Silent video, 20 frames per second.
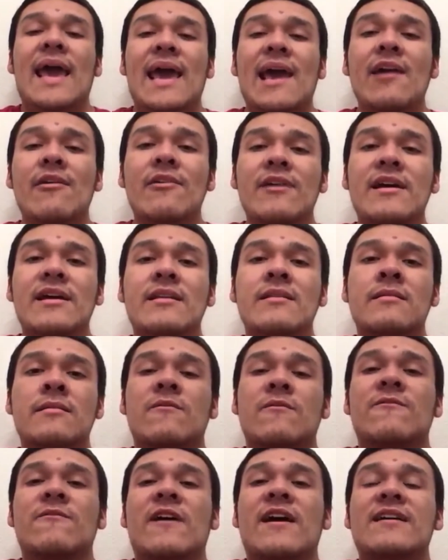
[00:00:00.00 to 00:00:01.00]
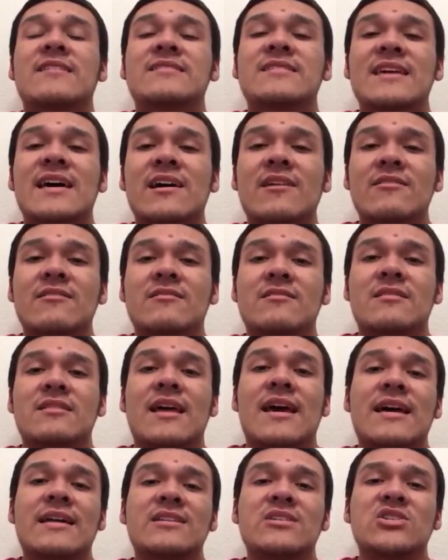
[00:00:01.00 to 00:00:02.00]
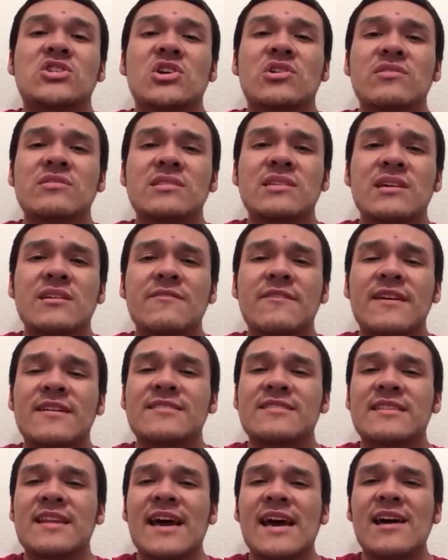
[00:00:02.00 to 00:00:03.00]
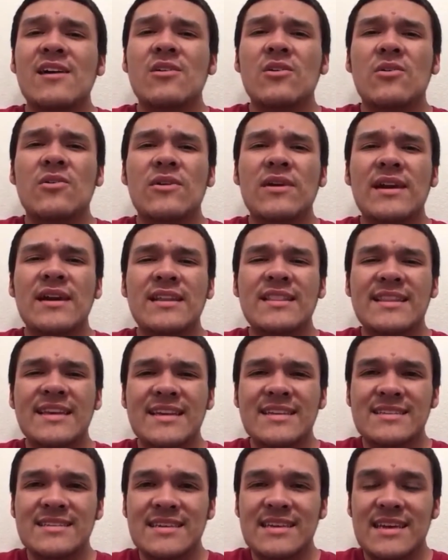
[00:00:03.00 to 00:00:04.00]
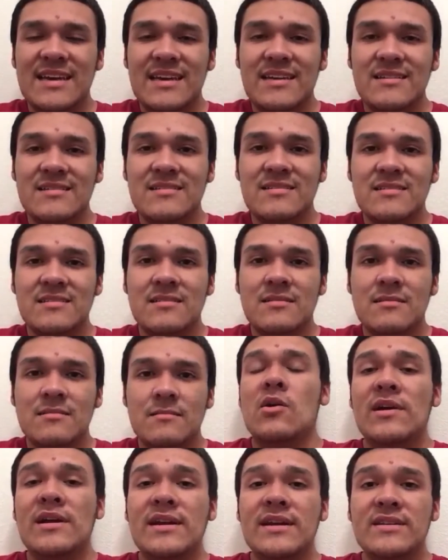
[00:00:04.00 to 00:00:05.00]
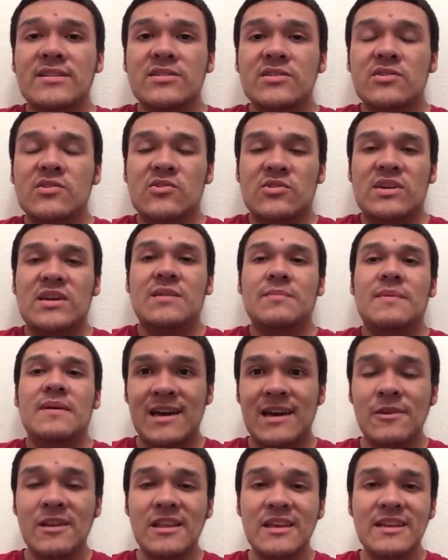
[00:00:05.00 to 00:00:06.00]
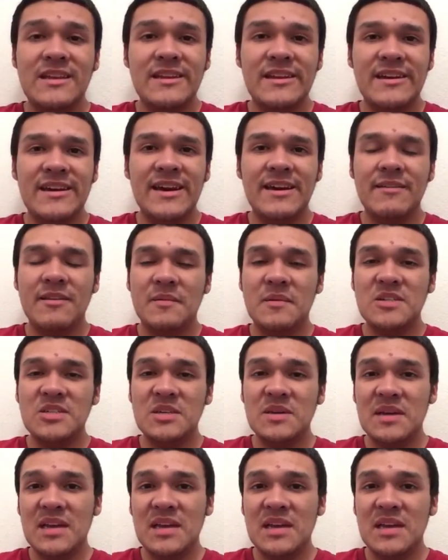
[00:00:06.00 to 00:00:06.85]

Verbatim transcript: Aaron finds out that Joseph is not who he thinks he is. Going into Creep, I really did not have that much